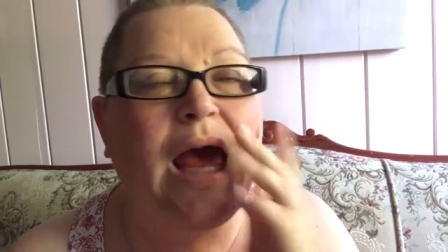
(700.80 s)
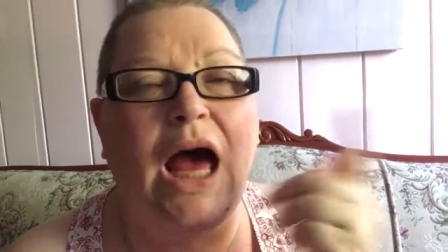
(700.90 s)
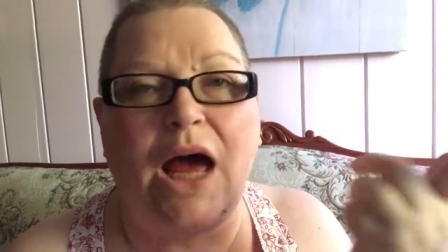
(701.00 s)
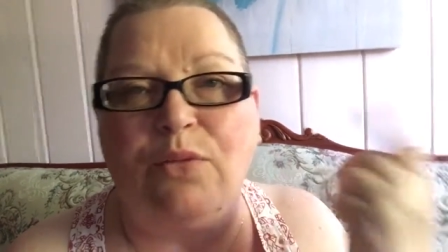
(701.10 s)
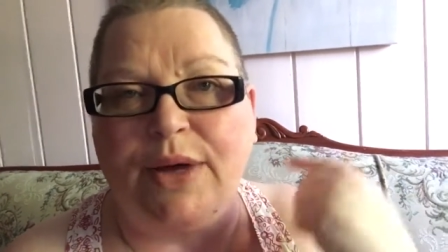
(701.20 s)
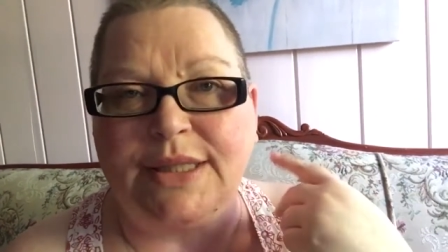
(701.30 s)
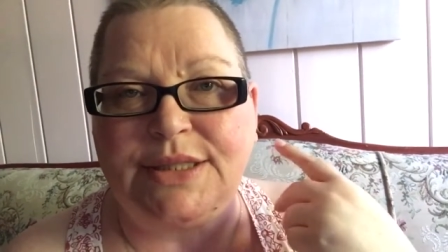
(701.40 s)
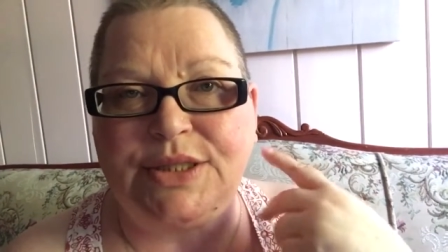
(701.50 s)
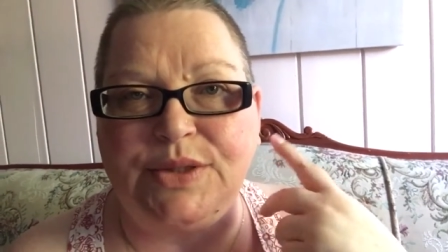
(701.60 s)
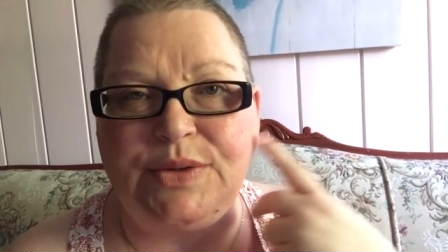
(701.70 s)
I went
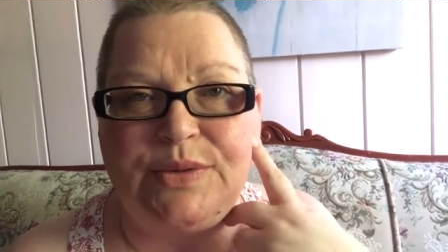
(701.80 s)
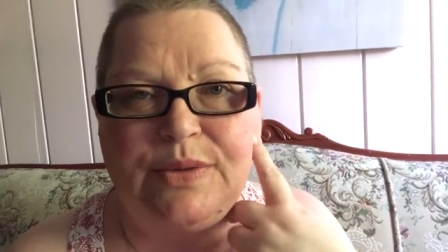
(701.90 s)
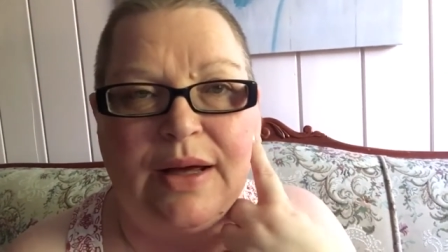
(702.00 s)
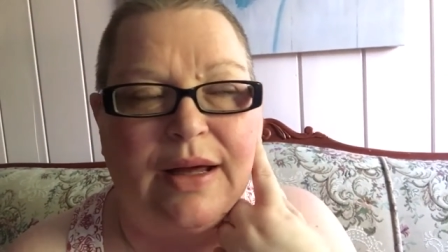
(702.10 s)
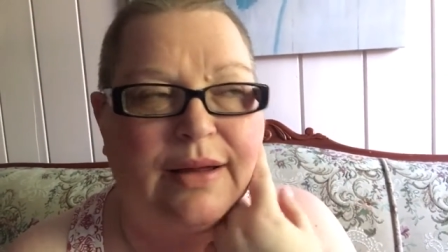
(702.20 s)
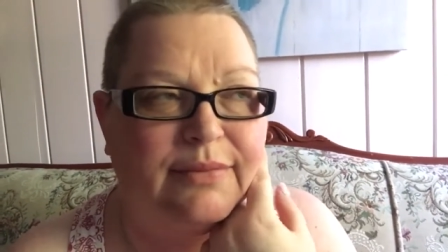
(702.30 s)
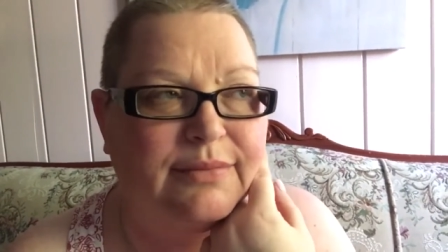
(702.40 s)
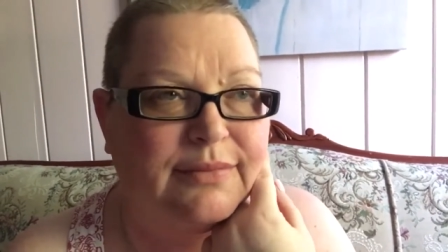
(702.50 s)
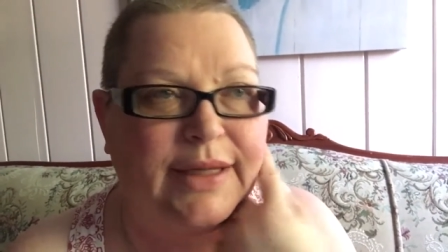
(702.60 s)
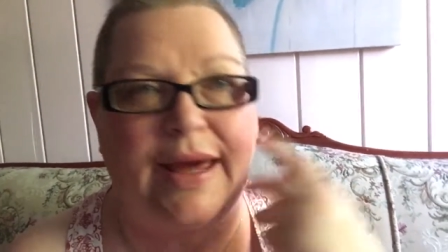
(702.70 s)
to
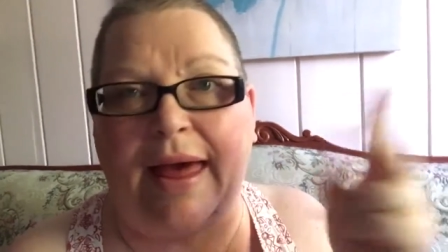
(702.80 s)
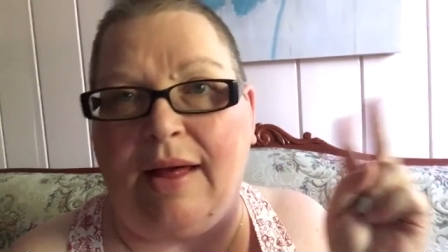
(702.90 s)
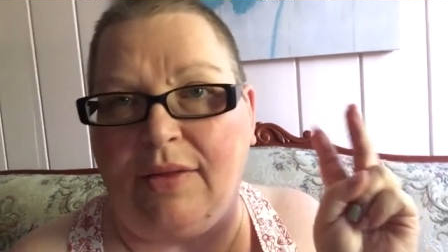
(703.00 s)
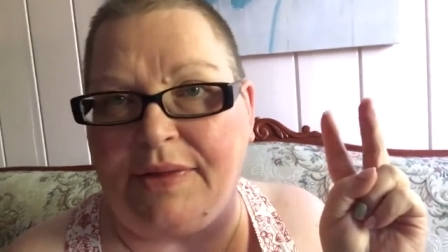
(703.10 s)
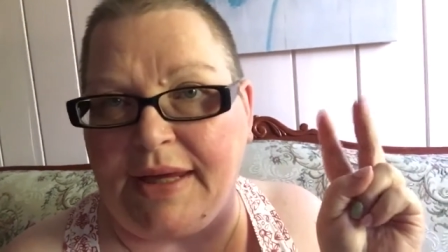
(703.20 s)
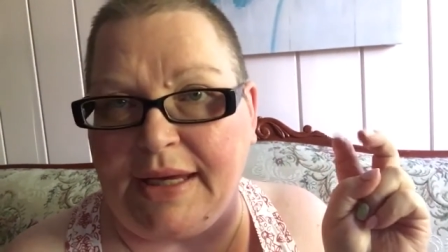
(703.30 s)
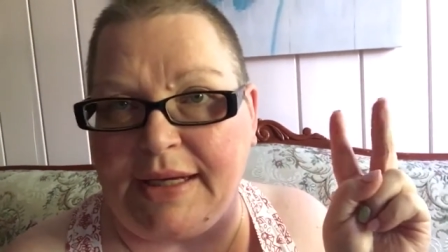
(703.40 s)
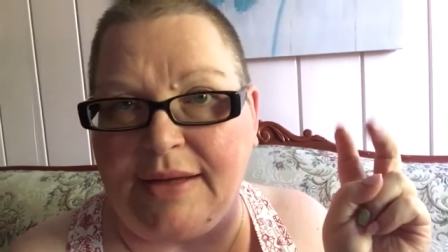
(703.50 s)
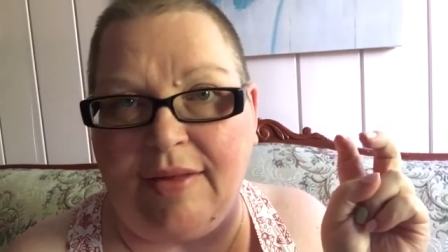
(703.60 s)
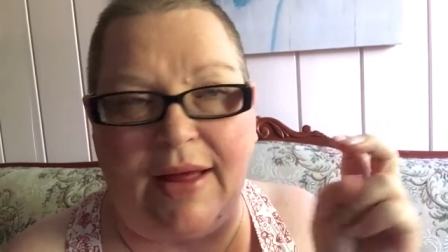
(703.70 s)
like a healthy
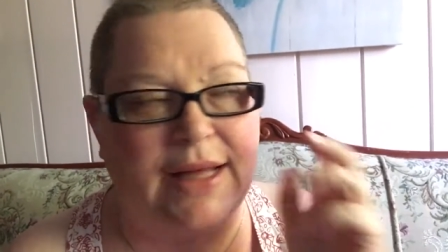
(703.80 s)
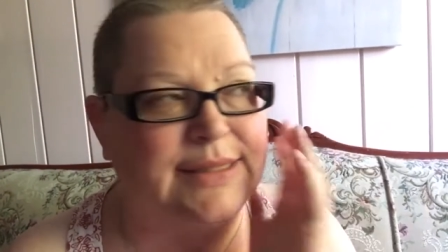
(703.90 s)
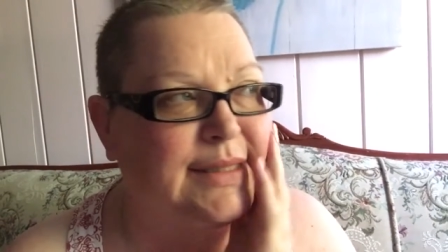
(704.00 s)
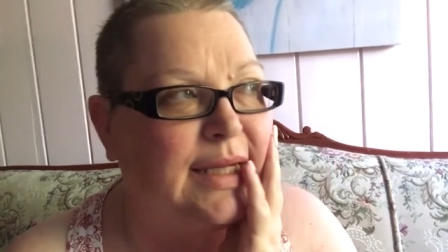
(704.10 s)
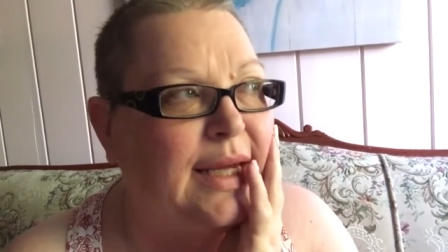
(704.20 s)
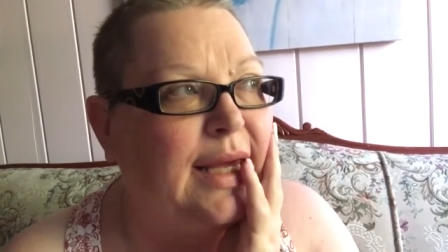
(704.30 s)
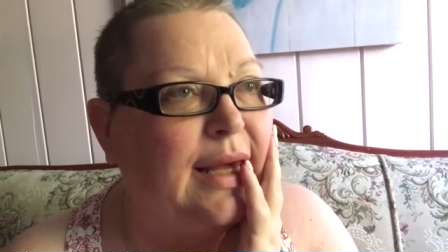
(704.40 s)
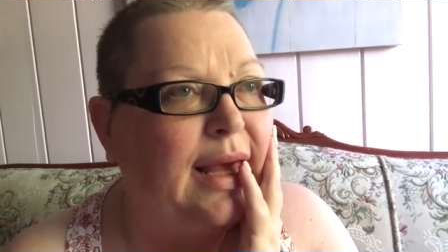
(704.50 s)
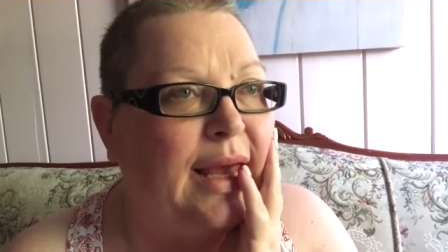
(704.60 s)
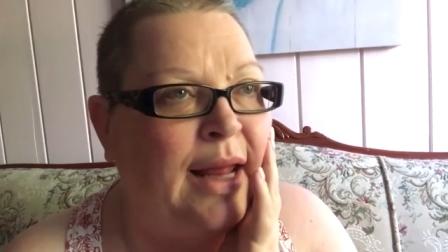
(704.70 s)
eating class,
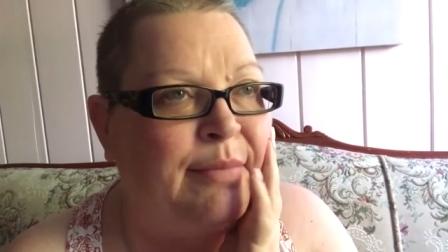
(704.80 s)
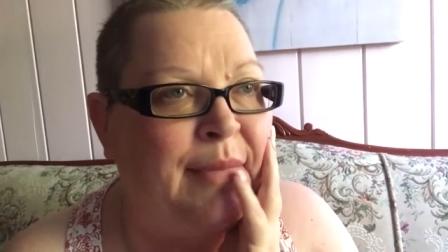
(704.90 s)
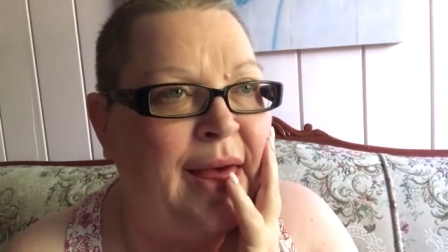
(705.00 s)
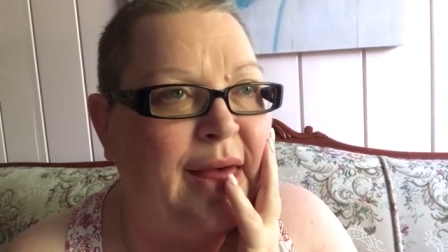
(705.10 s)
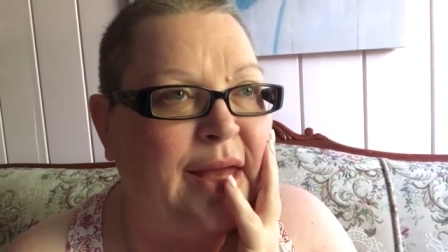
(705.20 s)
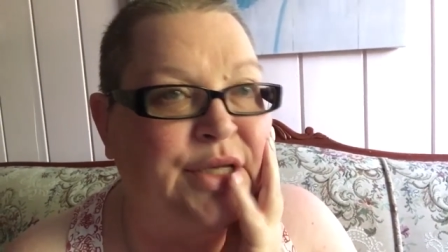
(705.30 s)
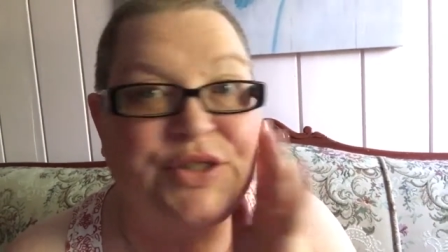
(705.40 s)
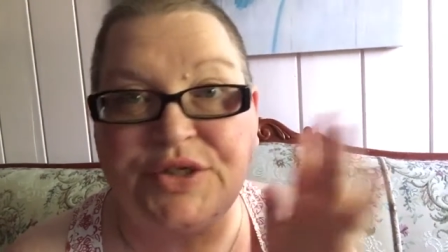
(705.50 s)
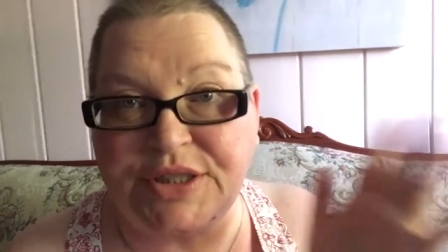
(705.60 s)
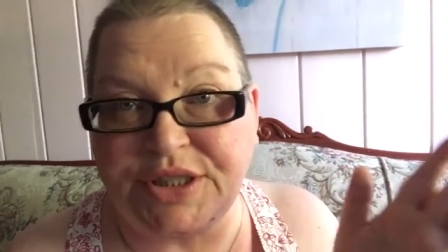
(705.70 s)
and I met a
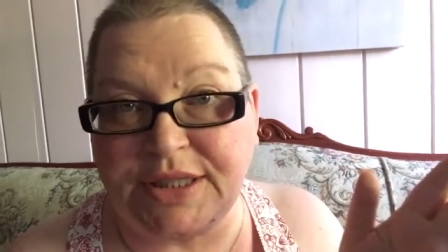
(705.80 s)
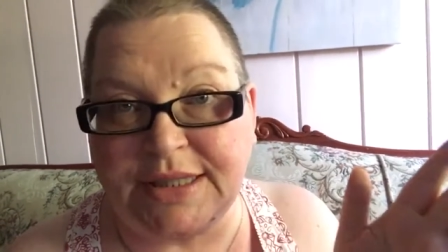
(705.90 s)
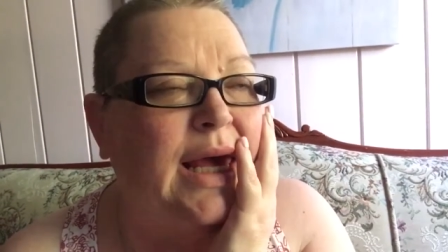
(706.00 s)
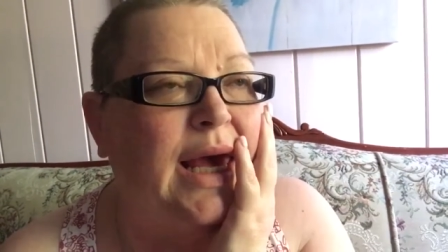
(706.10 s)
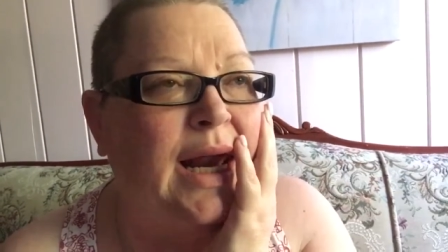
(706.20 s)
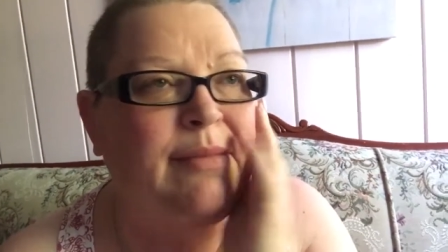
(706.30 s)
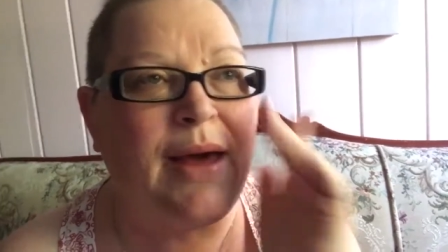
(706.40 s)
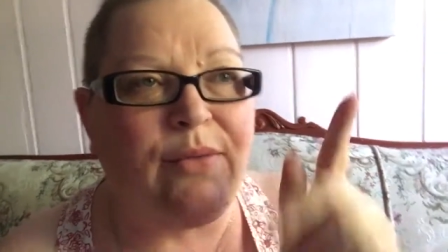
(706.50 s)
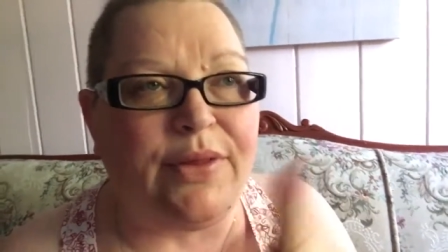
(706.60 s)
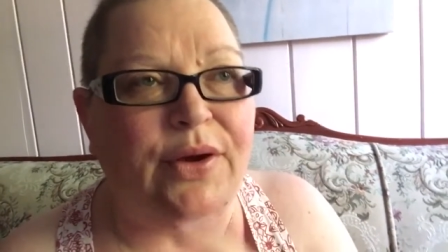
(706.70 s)
nutritionist. And I
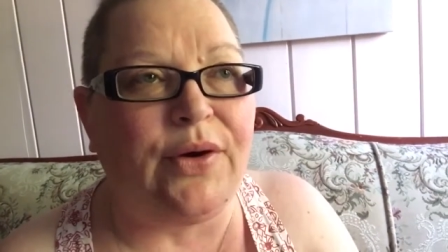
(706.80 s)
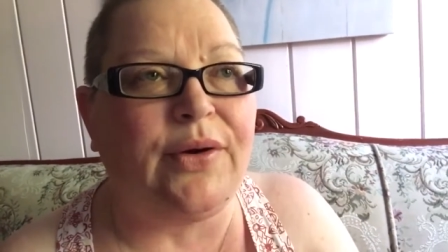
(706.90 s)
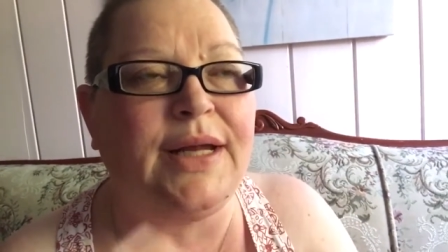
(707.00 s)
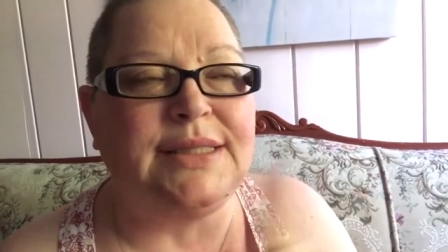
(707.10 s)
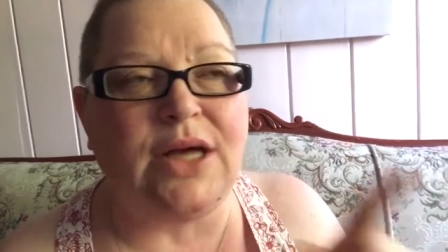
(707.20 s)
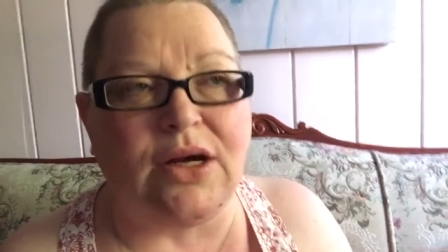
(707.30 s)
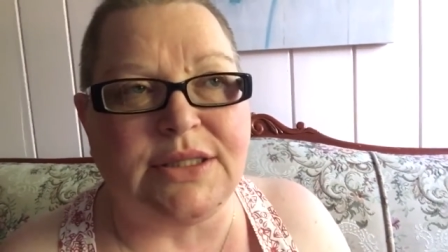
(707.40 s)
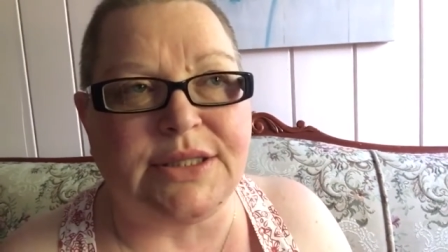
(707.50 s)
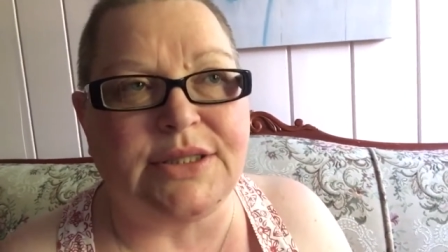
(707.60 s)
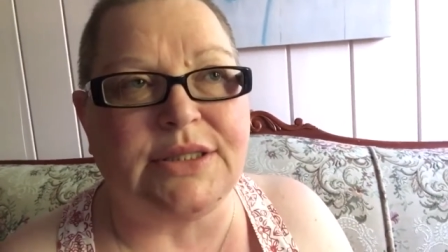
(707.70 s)
met with her and I
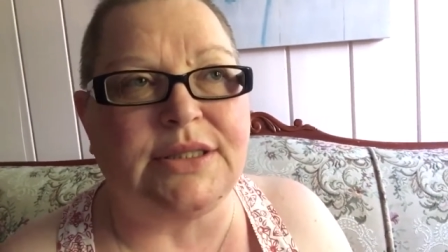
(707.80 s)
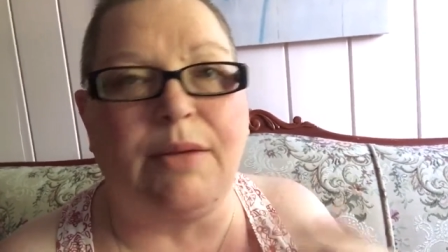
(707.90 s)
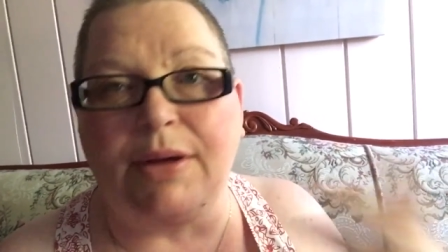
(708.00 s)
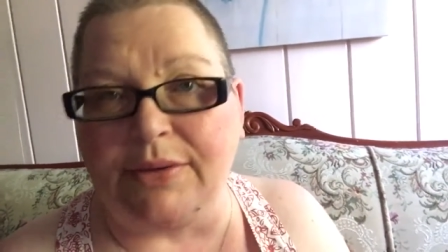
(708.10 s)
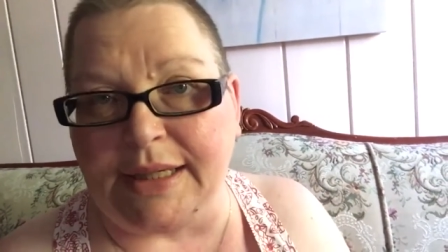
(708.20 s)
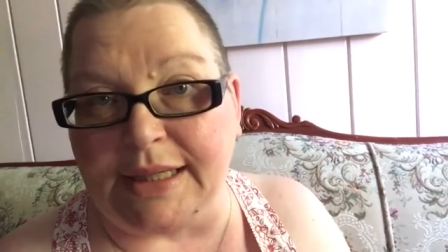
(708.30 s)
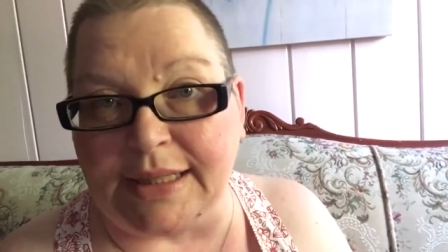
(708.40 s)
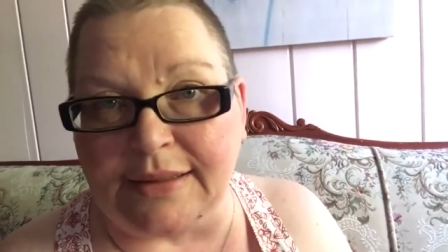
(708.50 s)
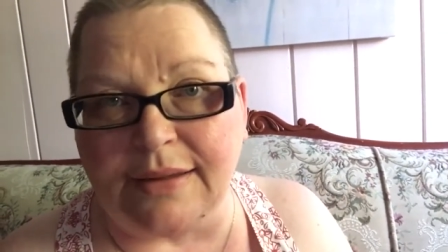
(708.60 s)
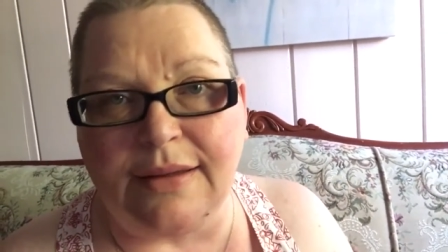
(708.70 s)
talked to her about eating.